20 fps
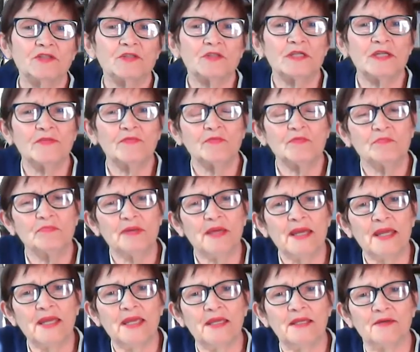even
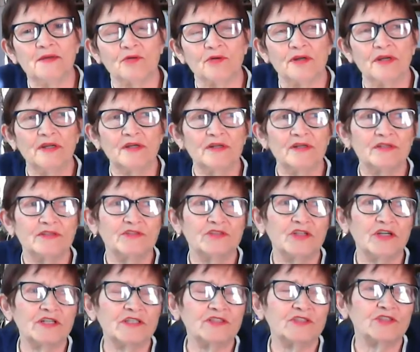pain or
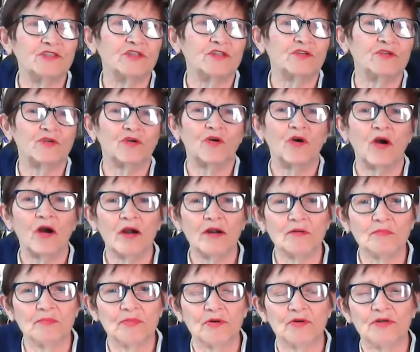indigestion or
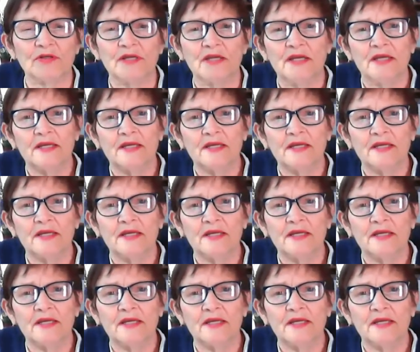heartburn.